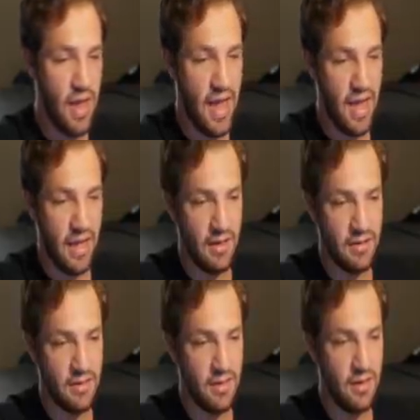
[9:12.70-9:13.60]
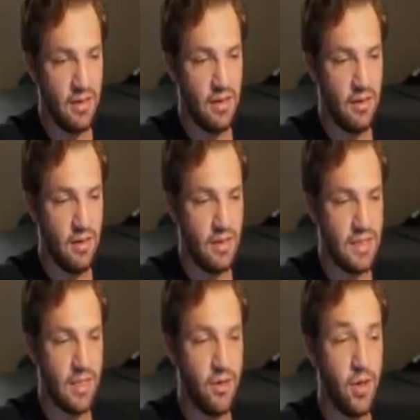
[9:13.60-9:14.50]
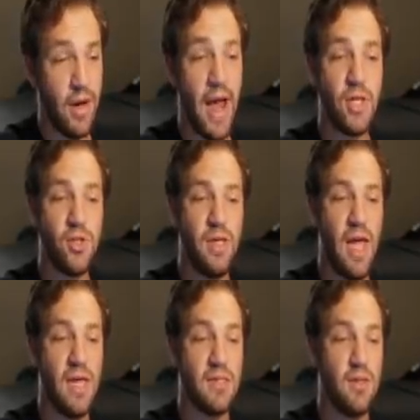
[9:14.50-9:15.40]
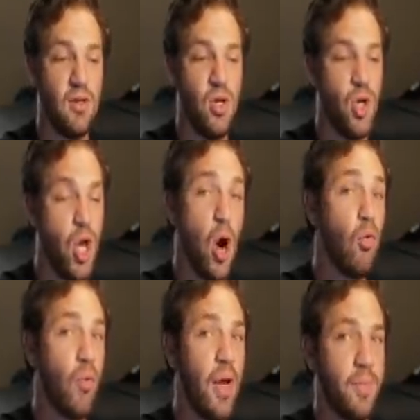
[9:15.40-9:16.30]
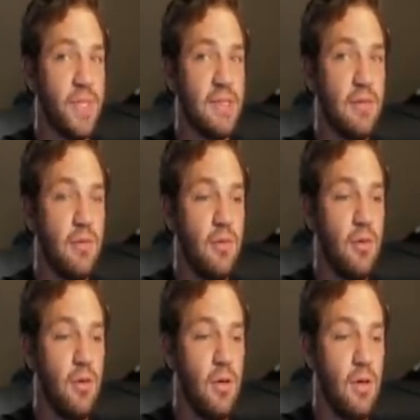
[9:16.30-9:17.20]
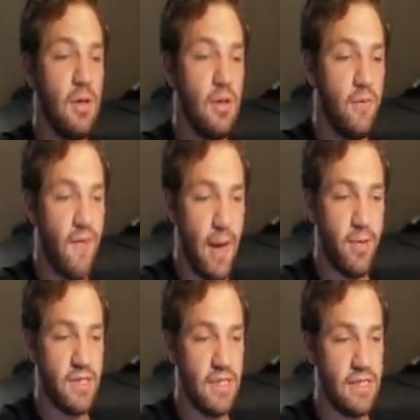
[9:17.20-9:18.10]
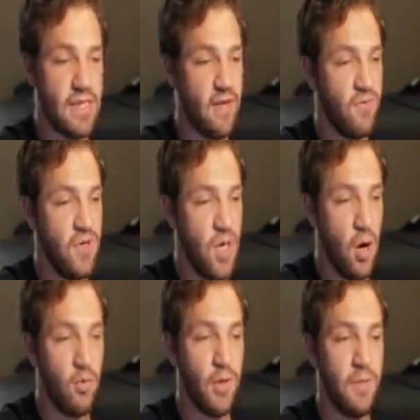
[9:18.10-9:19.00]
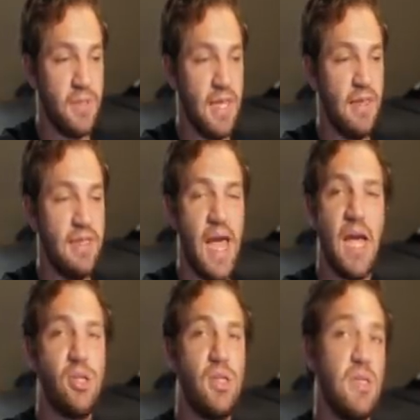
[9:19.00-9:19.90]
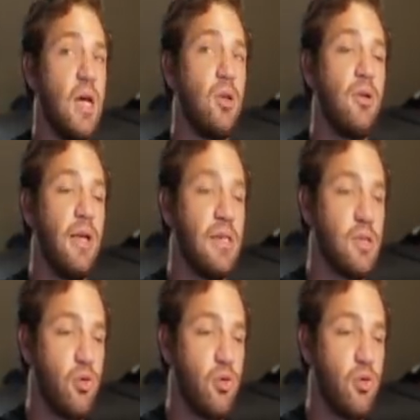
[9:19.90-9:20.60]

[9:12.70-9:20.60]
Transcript: and the interior actually has no rips. The fabric seats have no rips, and the dash does not look like it's